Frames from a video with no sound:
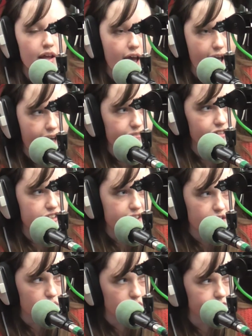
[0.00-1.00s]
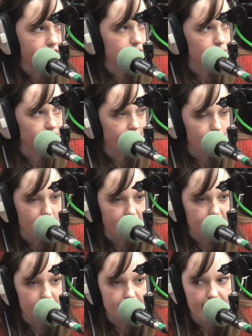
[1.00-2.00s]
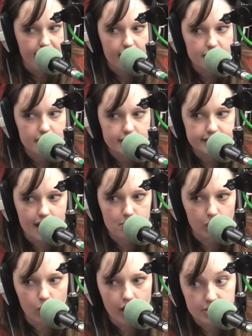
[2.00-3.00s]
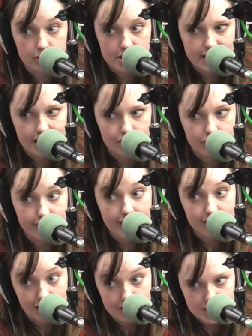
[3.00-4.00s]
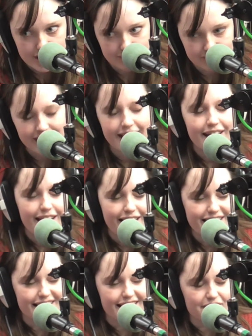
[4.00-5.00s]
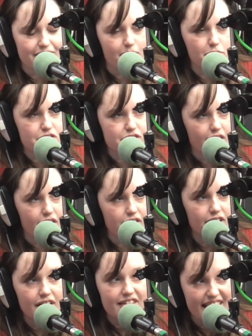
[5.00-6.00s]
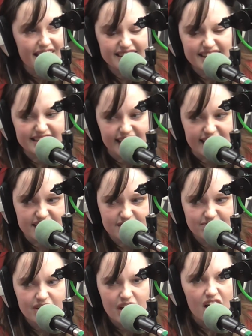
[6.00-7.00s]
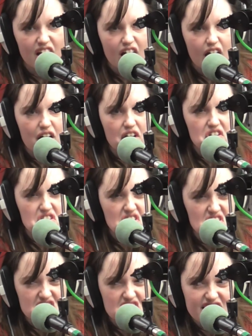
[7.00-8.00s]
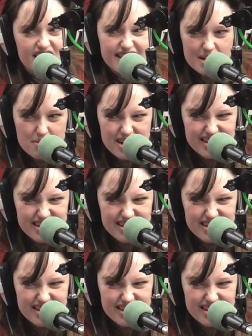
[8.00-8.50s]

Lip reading: and the sexual harassment campaign that Sam Maguire tried to get off the ground last year. Okay, fab. So they existed. Not gonna lie, they weren't